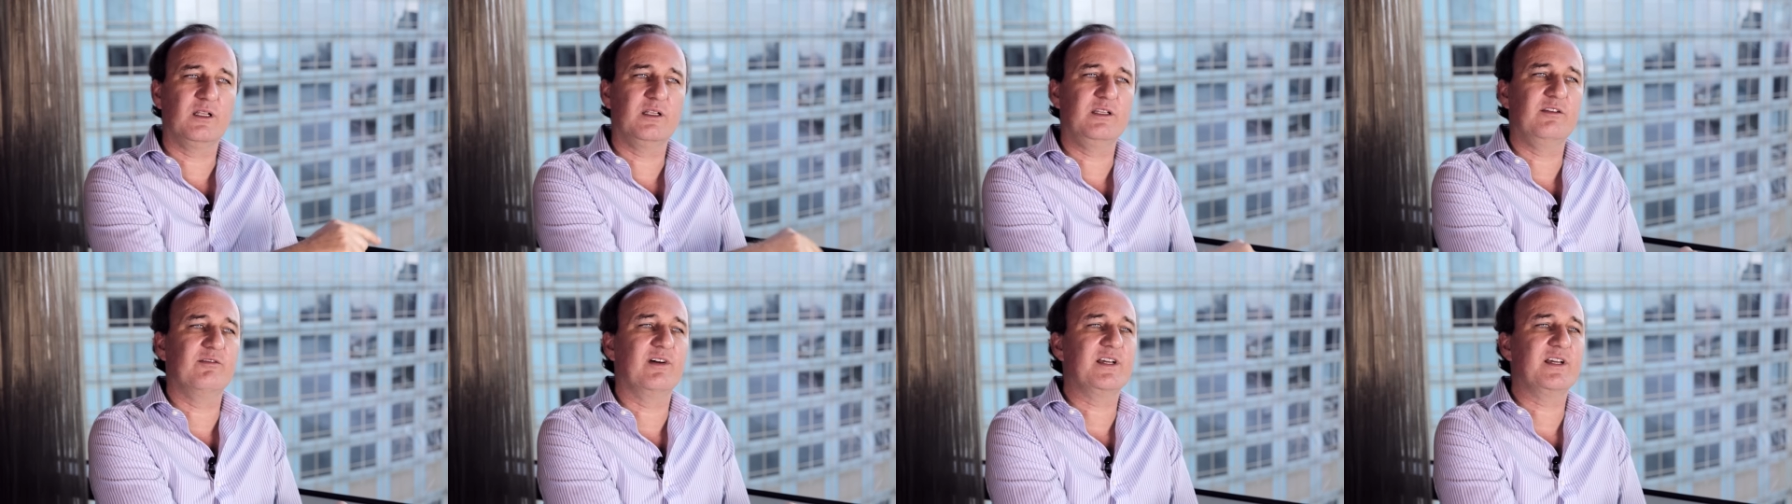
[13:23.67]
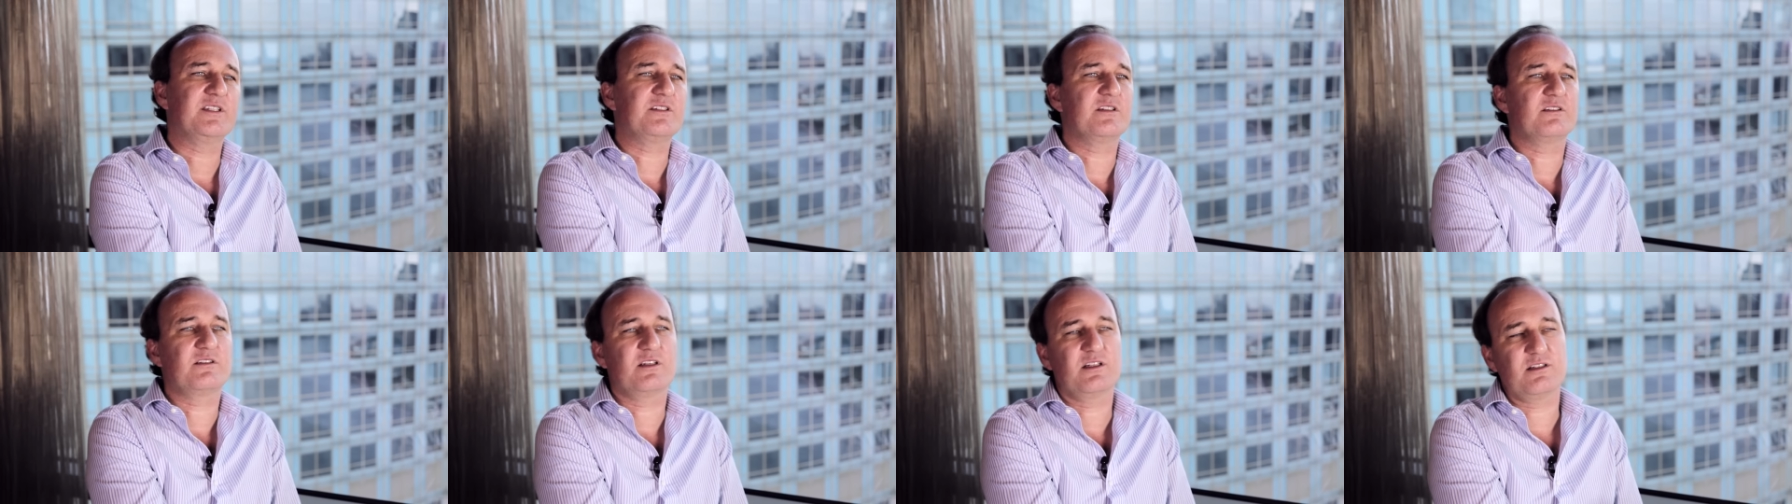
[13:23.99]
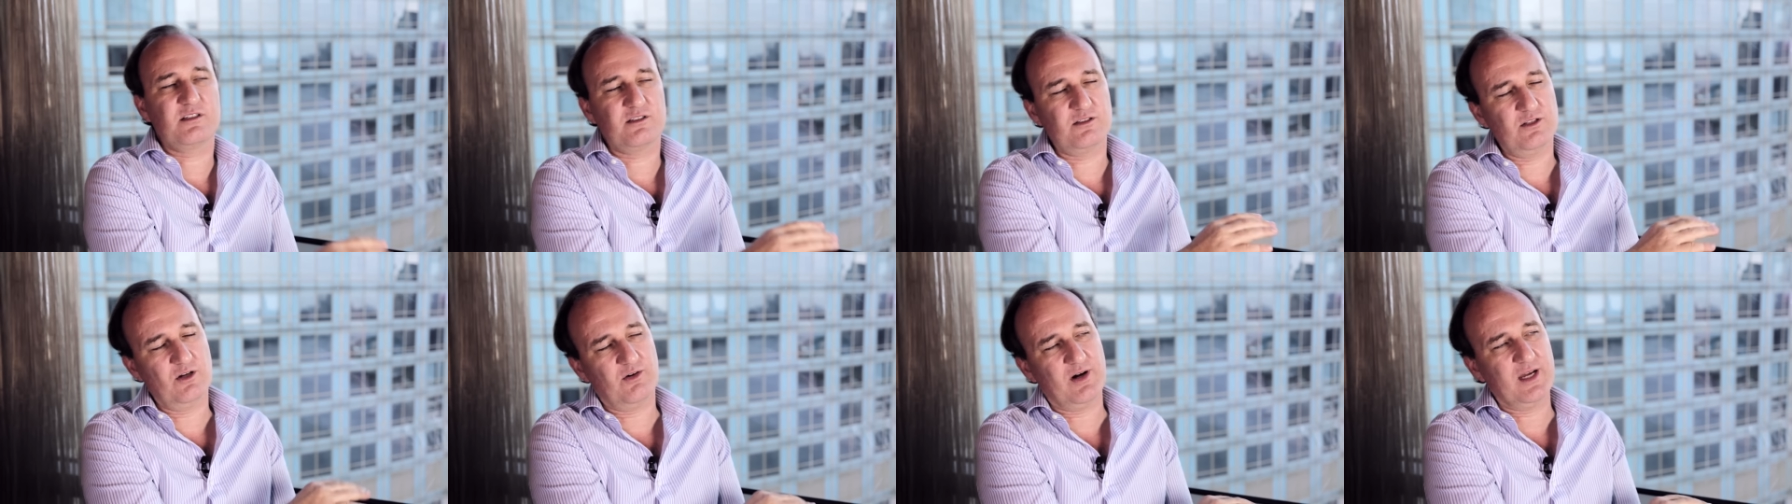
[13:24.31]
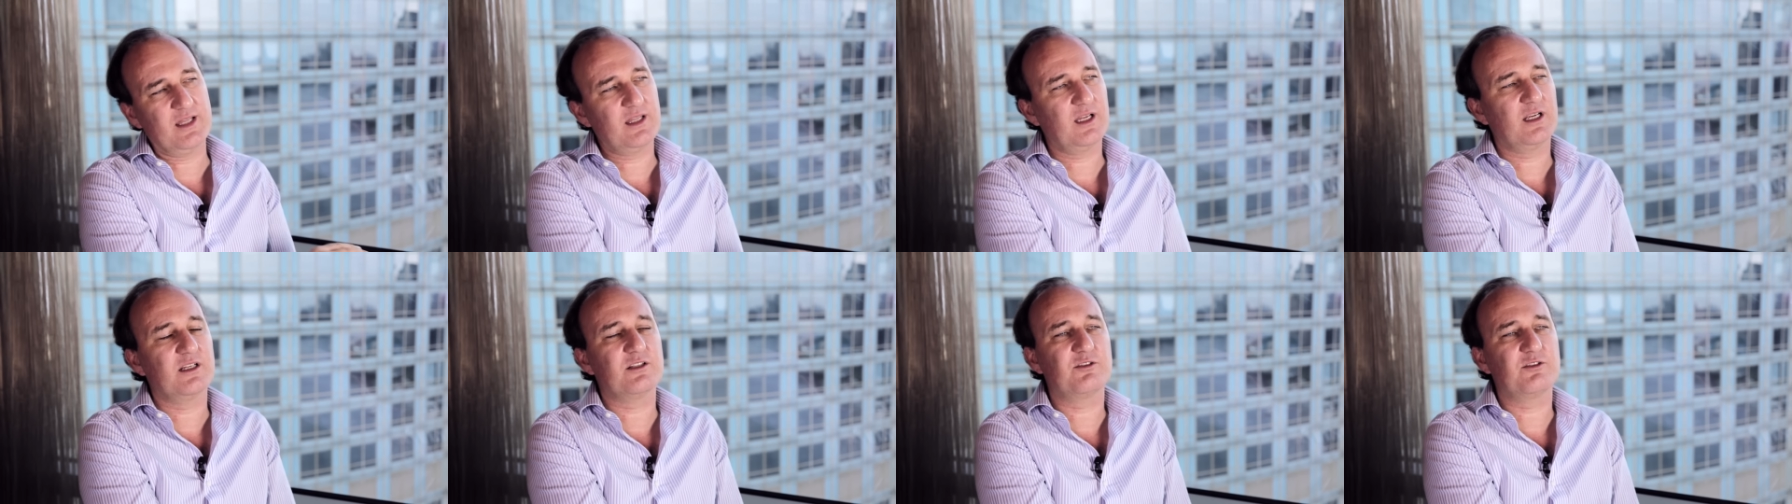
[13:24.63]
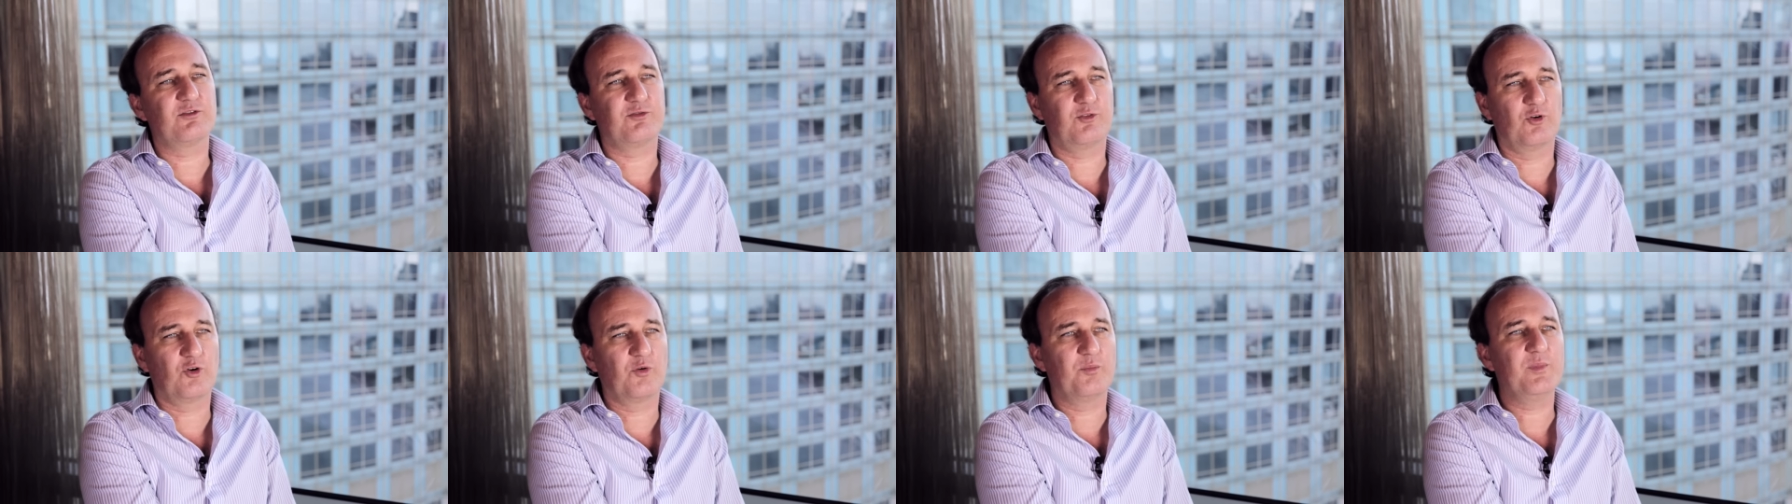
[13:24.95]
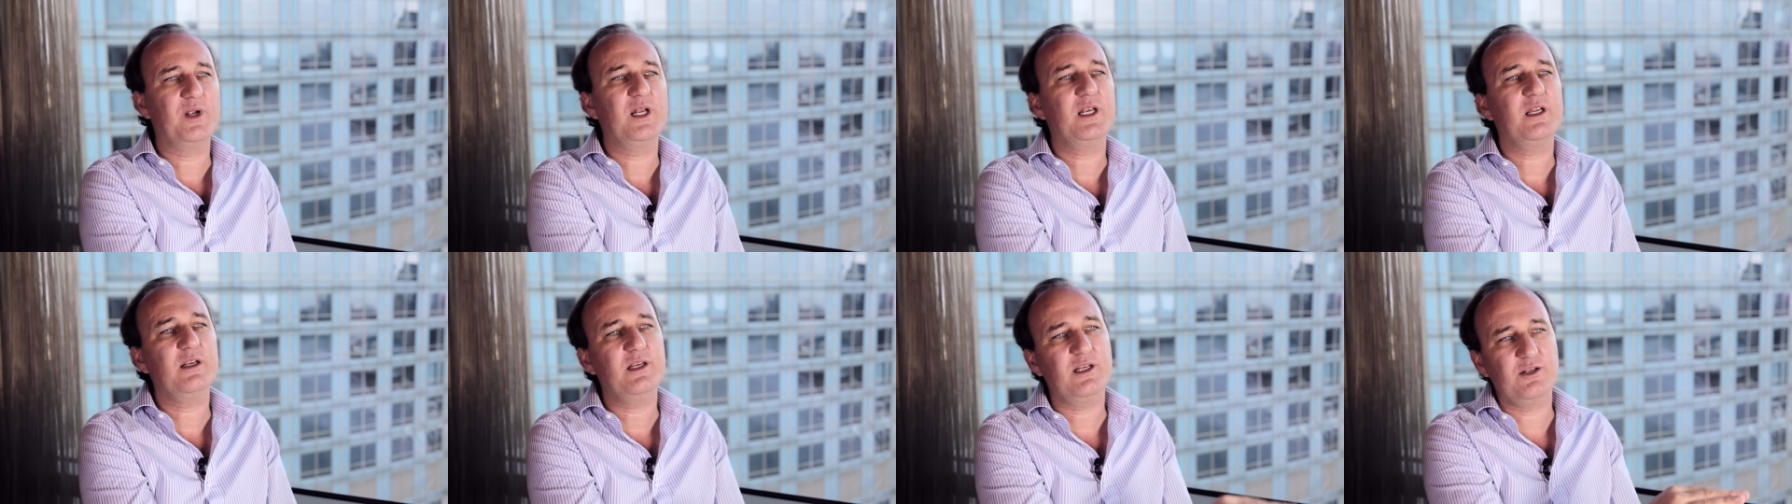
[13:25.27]
The investor says, no, I think it's four
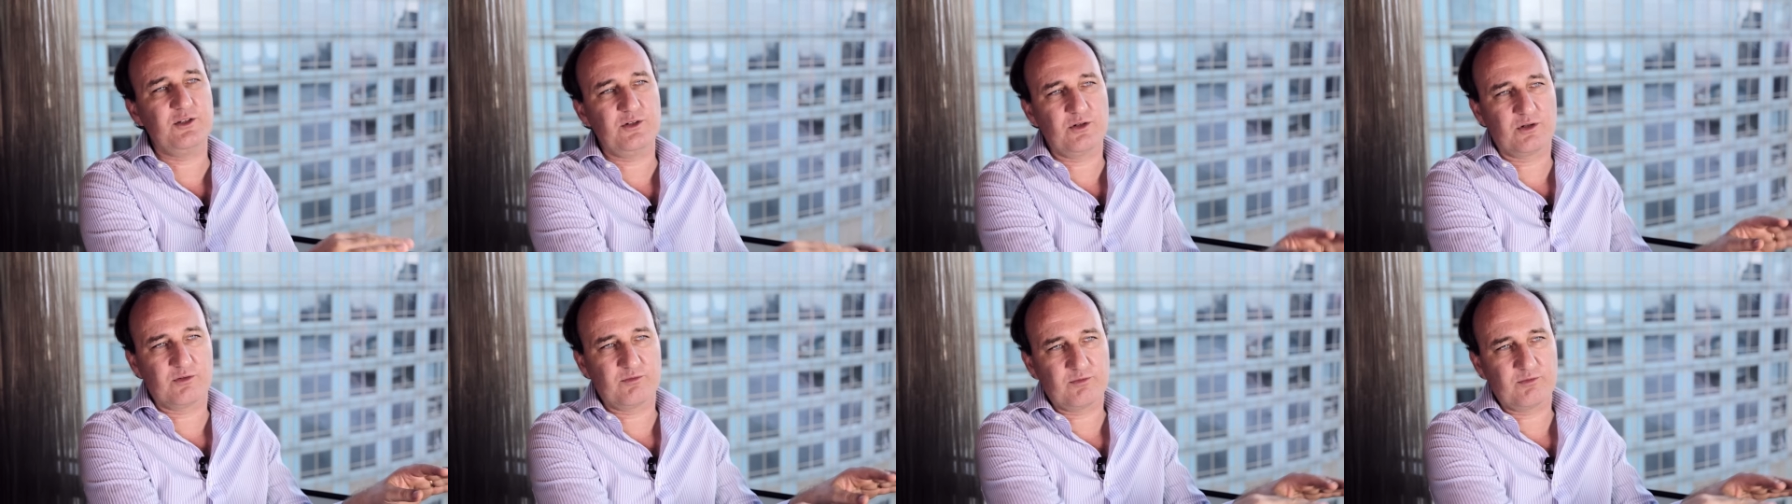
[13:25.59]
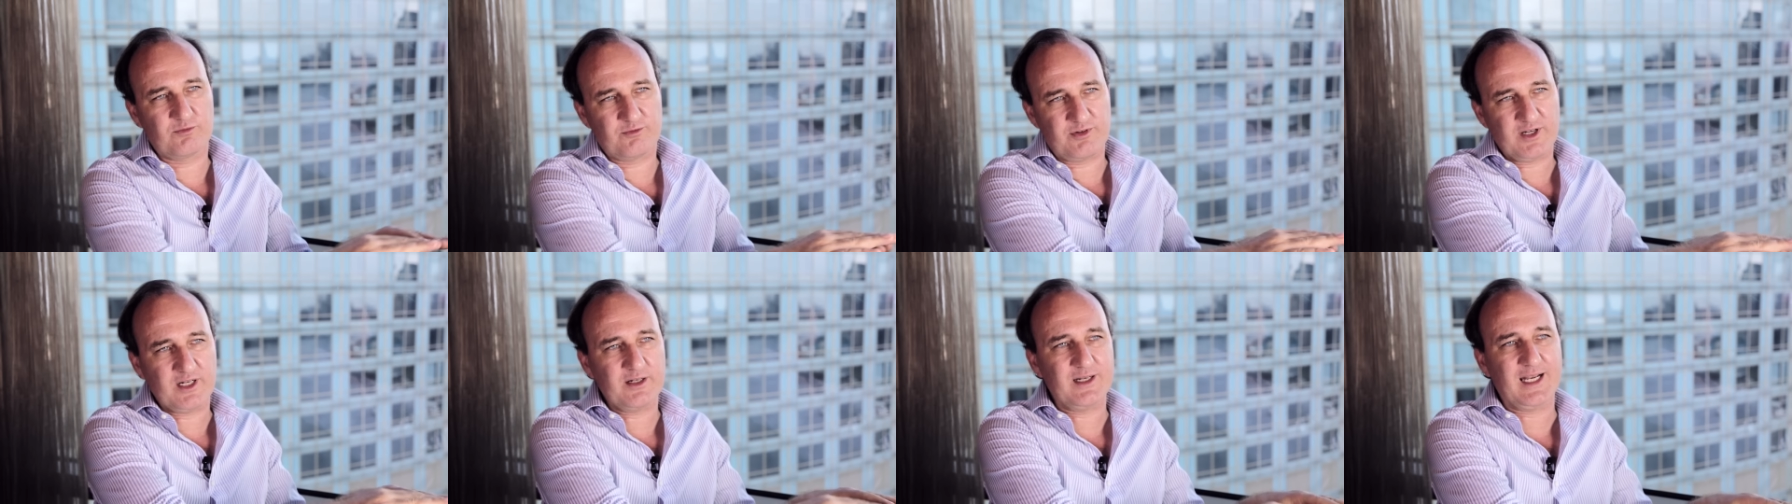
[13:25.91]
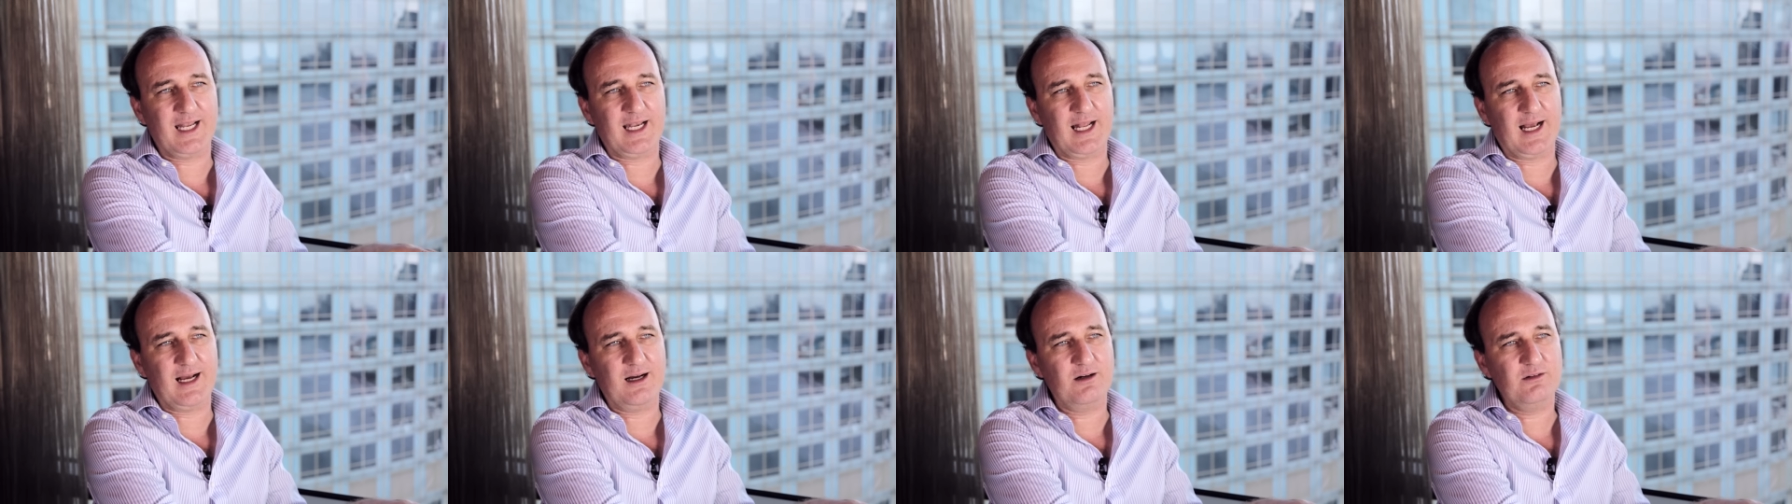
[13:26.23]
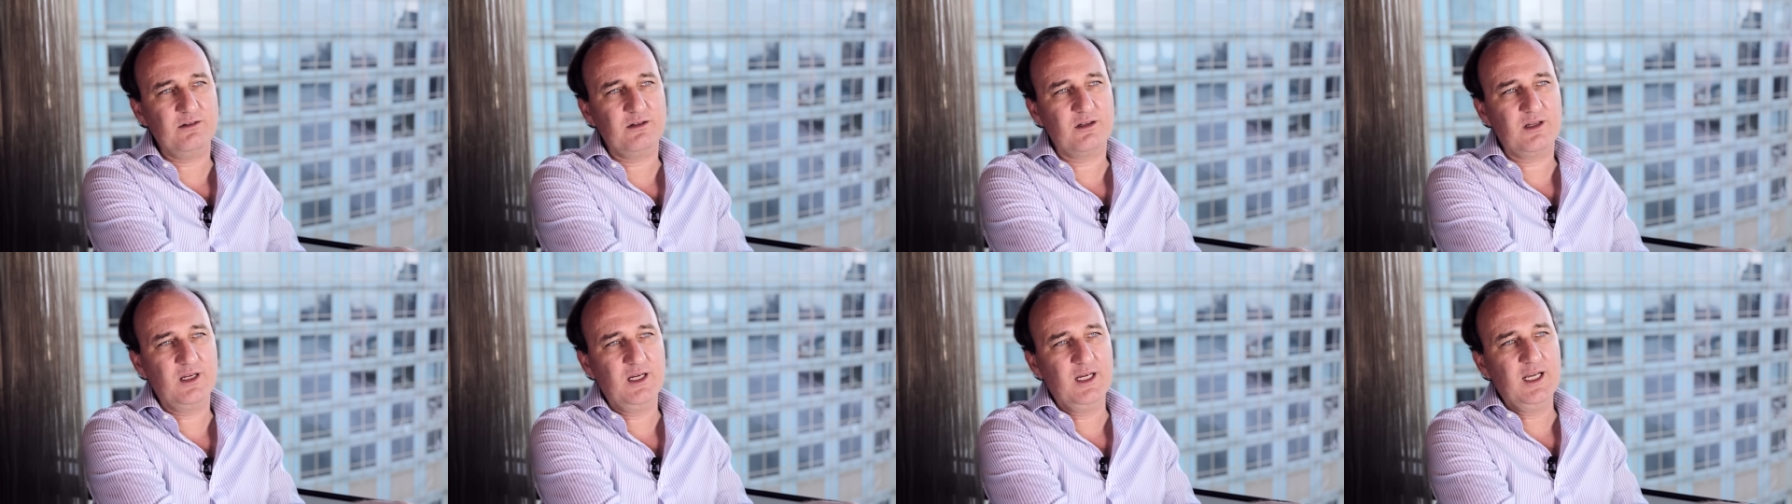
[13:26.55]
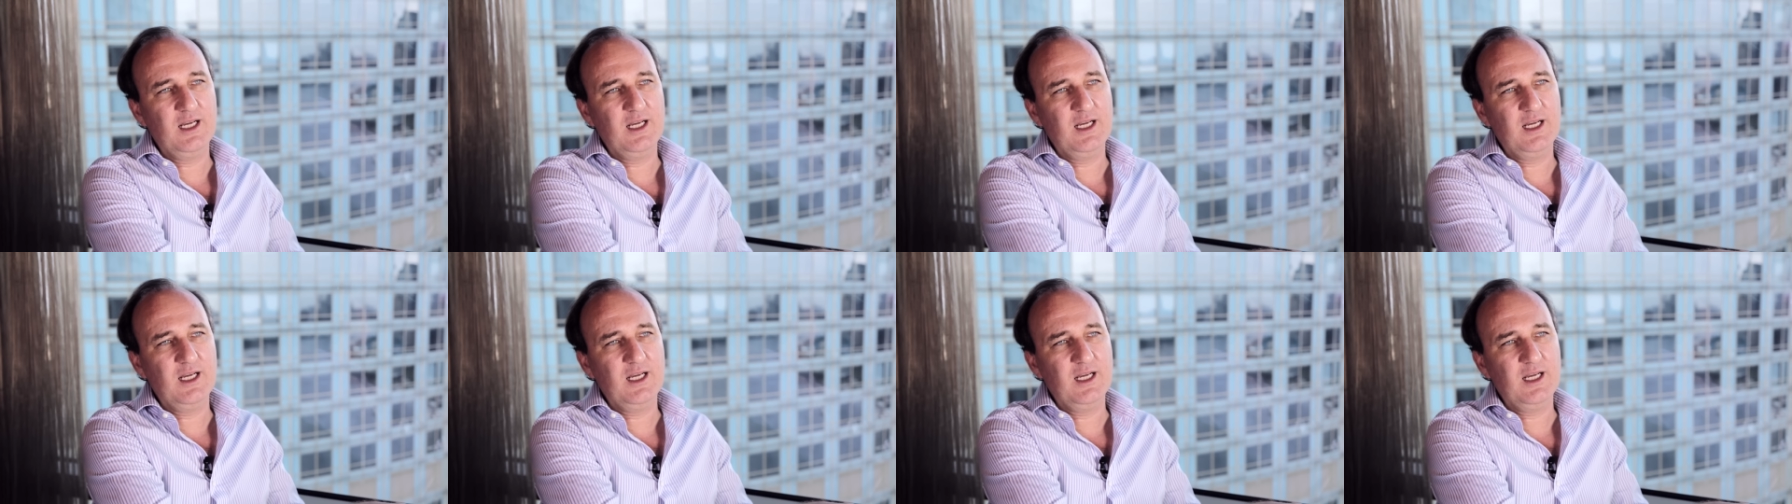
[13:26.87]
million, and you figure that out.